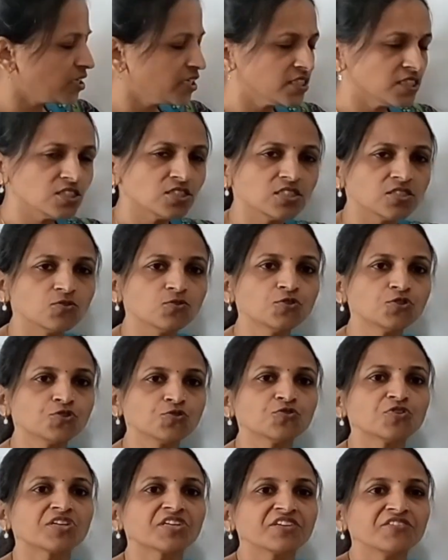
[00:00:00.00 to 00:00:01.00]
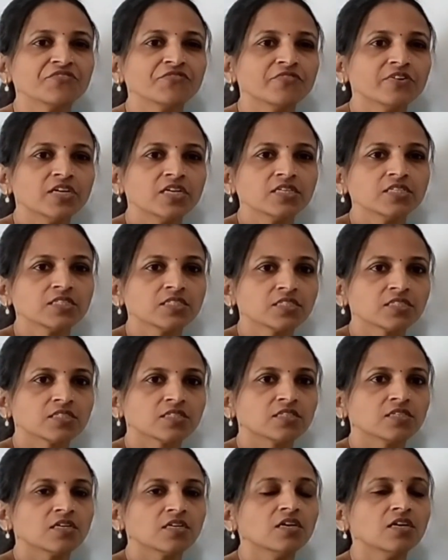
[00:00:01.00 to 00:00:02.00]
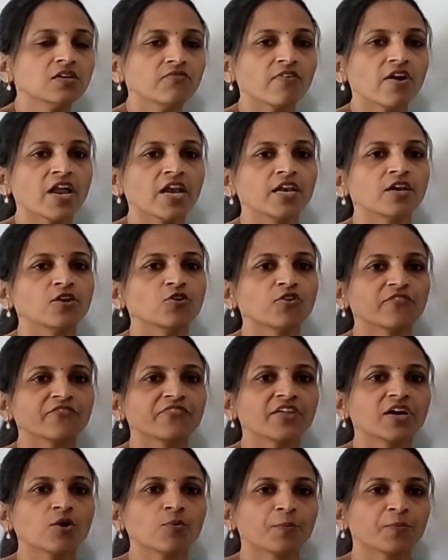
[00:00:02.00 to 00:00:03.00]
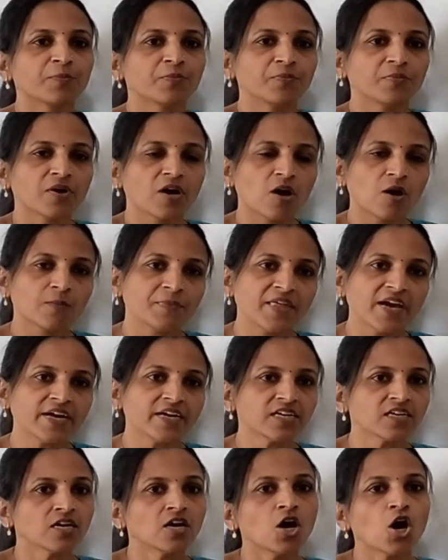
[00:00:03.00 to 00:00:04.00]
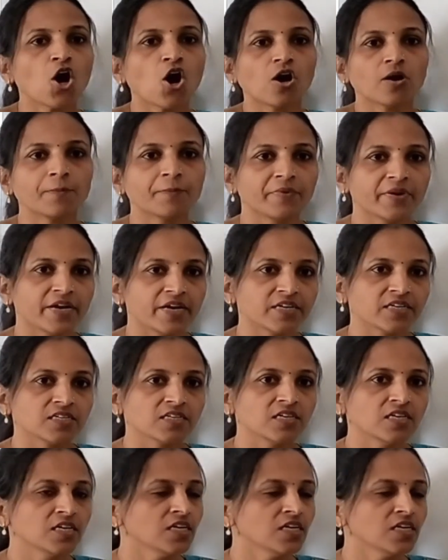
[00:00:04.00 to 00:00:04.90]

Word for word: it is used to reverse the value of the of that operand.